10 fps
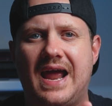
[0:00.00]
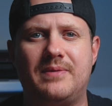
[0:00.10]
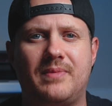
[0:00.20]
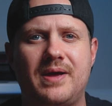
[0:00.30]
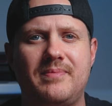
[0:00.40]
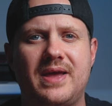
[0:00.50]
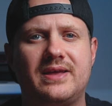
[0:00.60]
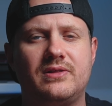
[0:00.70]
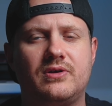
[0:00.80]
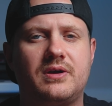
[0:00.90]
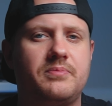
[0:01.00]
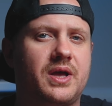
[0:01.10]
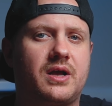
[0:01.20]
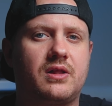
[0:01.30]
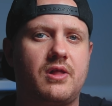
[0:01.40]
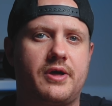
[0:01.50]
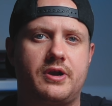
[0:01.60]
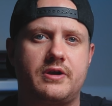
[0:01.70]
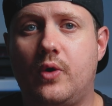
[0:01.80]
and it might make it look a bit cluttered.